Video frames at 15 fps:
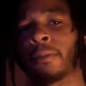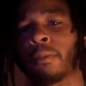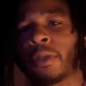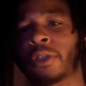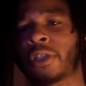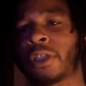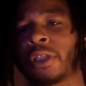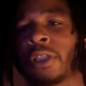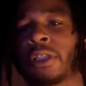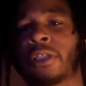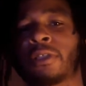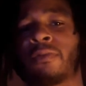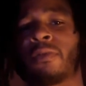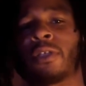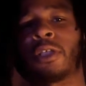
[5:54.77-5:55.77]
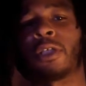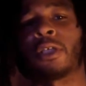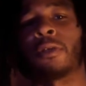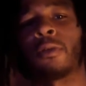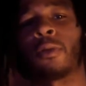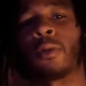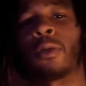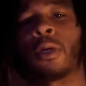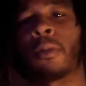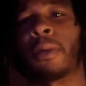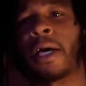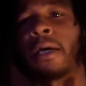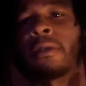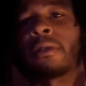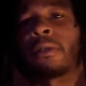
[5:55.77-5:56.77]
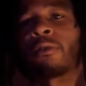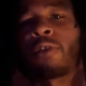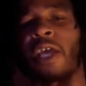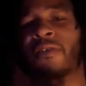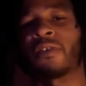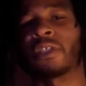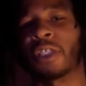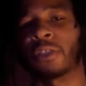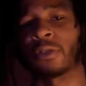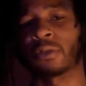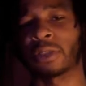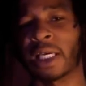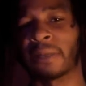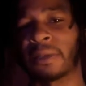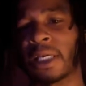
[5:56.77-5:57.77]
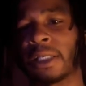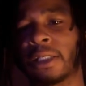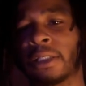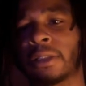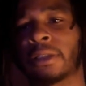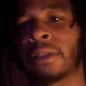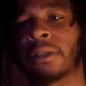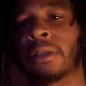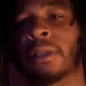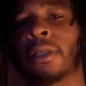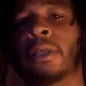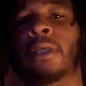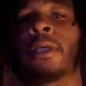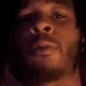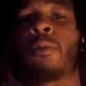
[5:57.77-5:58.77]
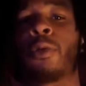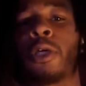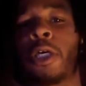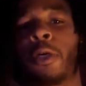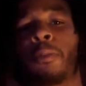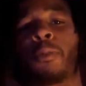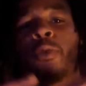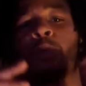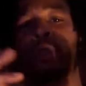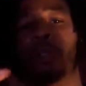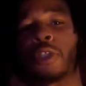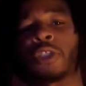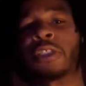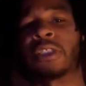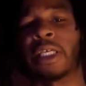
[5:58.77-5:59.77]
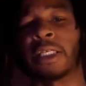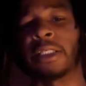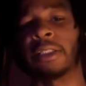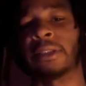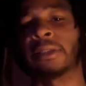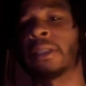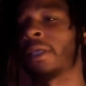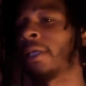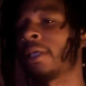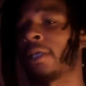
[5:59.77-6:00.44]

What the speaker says: mentioned in this video about gravitational time dilation will help you in your studies.